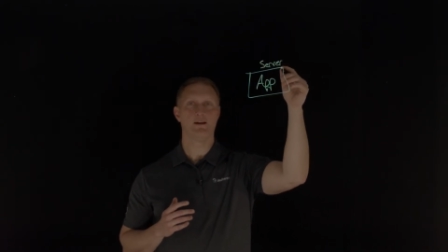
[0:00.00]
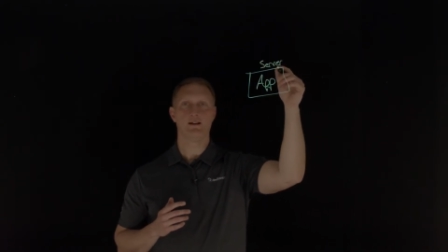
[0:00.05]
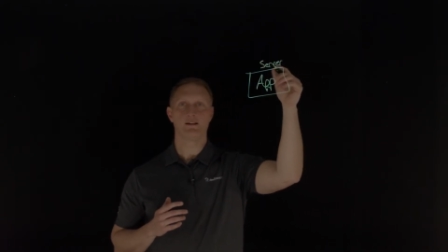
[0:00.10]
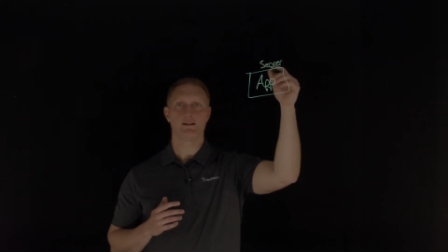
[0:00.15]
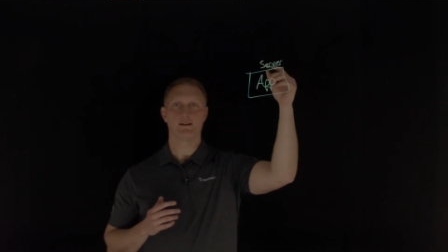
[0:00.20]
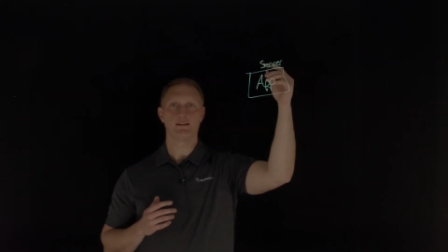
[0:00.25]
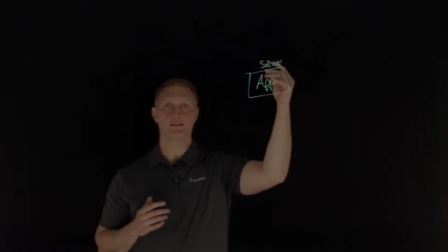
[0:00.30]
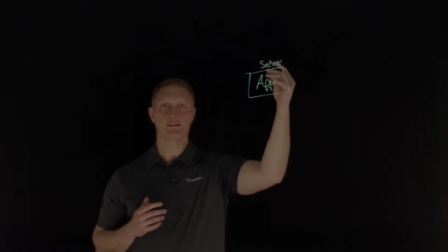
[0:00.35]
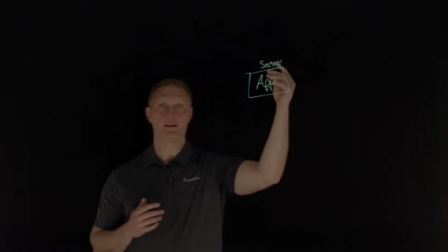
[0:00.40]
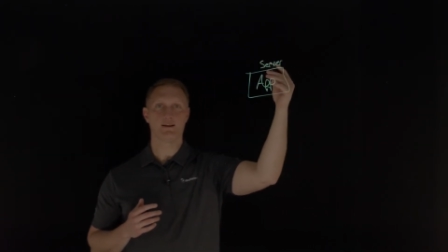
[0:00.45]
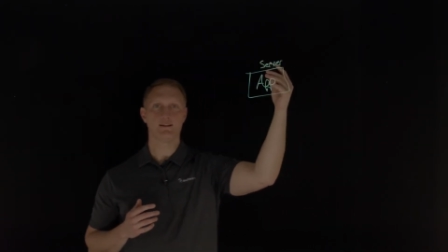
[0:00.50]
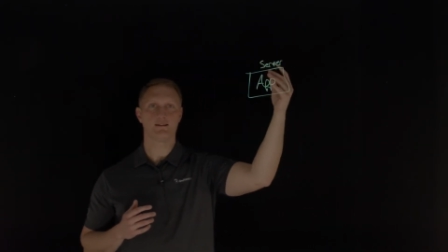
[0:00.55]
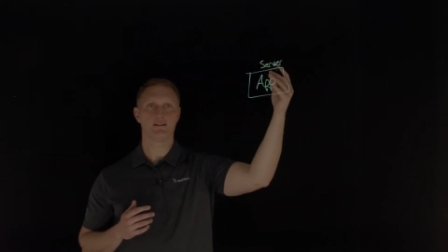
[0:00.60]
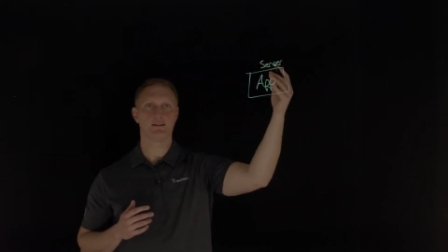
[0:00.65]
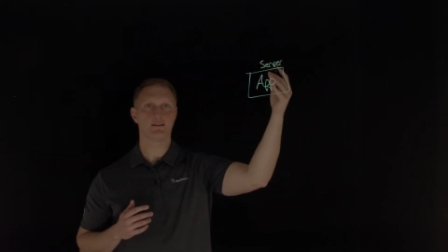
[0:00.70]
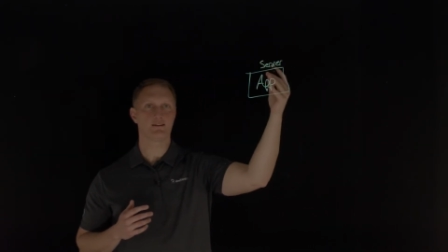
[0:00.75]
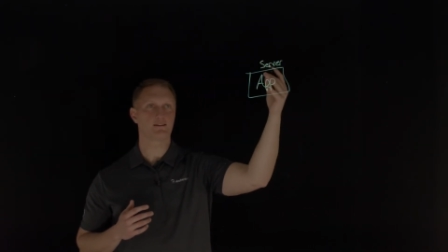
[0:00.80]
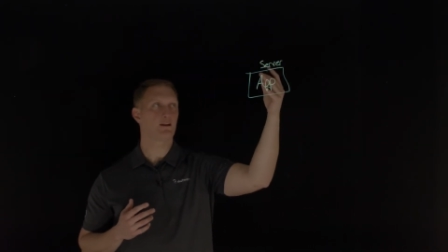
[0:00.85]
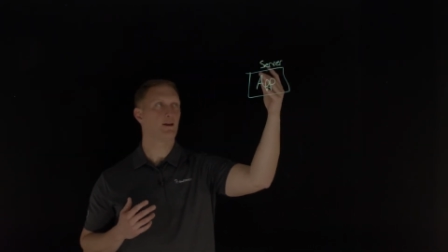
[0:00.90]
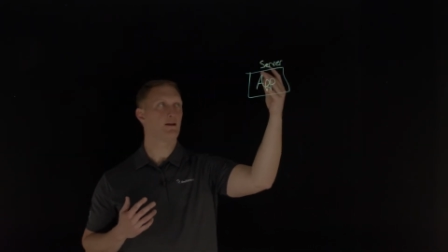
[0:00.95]
Let's say that
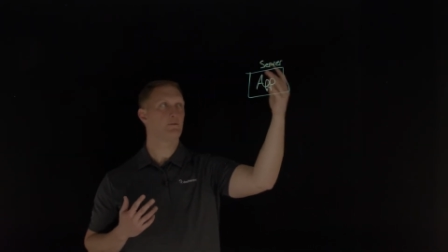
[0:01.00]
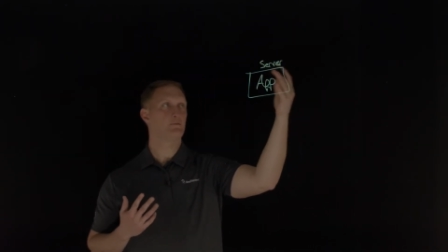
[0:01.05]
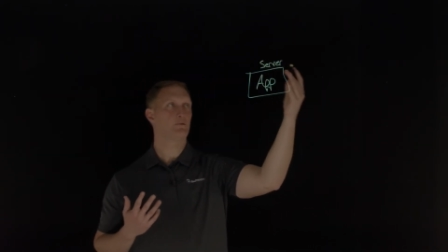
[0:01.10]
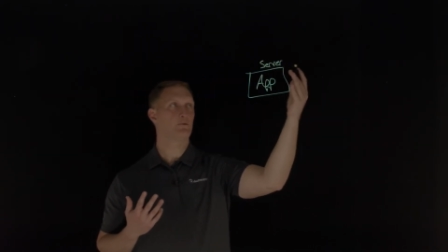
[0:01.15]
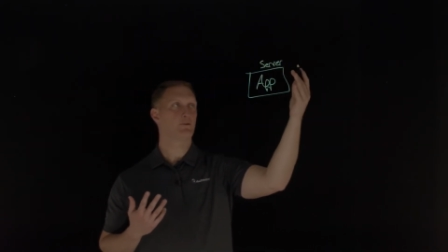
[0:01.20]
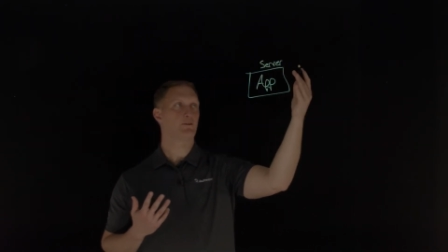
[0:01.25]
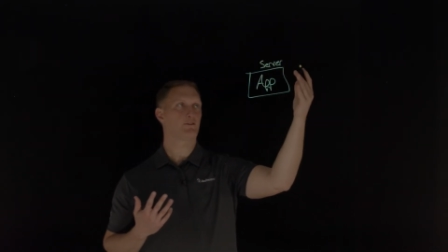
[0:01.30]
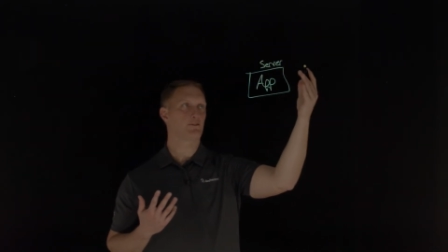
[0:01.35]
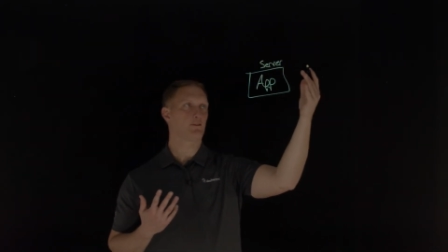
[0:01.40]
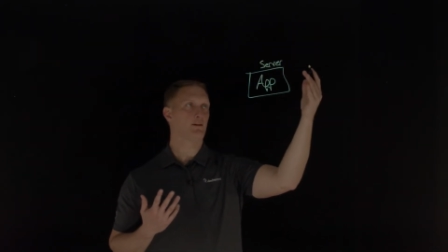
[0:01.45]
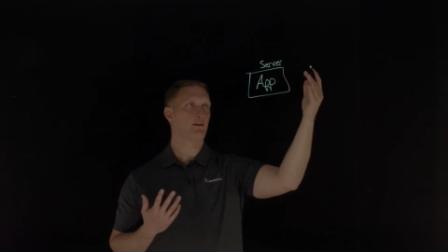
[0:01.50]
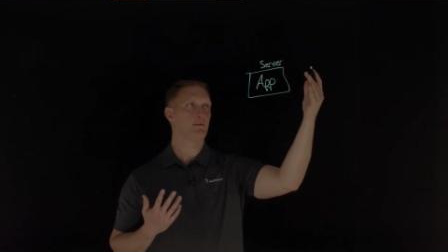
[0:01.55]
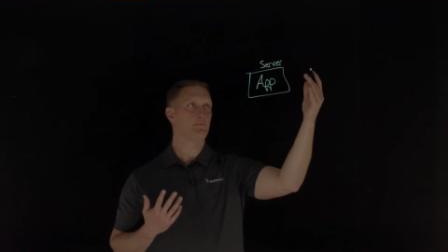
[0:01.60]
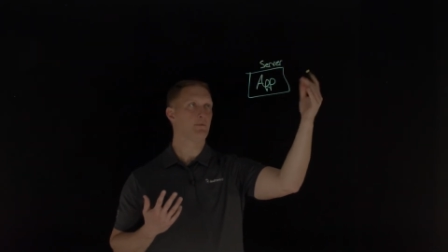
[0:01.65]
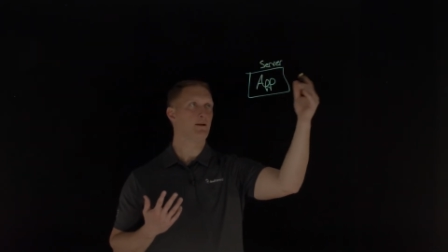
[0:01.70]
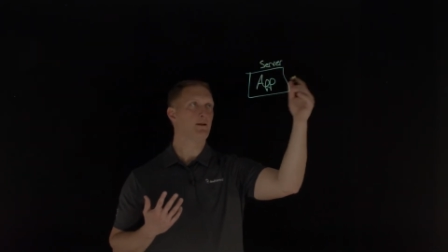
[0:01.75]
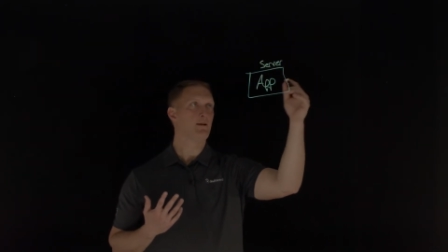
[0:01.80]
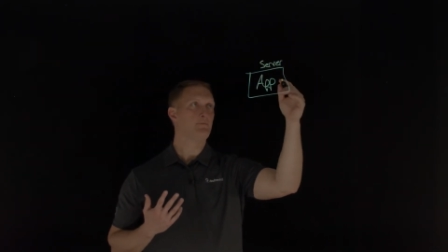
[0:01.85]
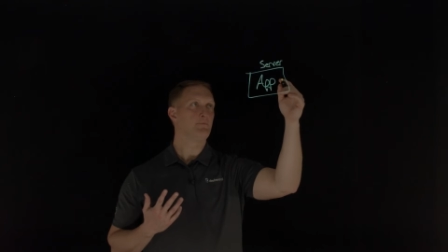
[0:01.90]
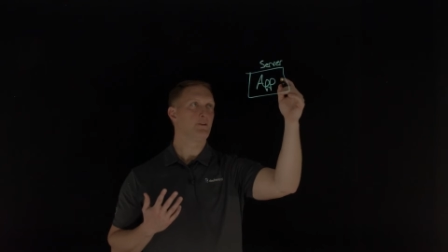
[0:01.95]
this comes with
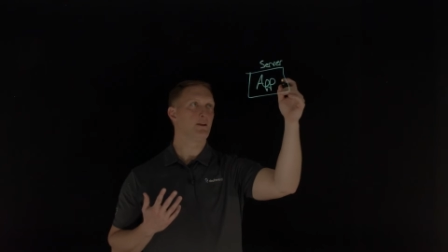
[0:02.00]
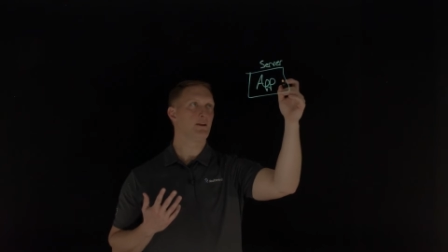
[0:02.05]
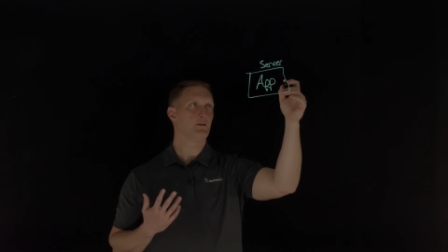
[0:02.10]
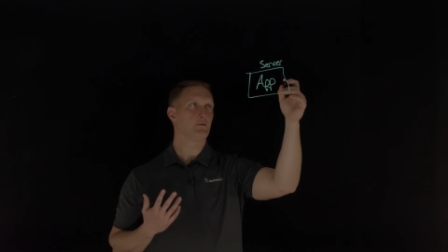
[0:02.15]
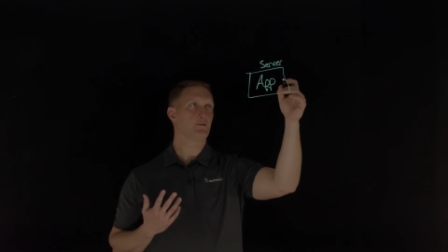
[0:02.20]
some, you know,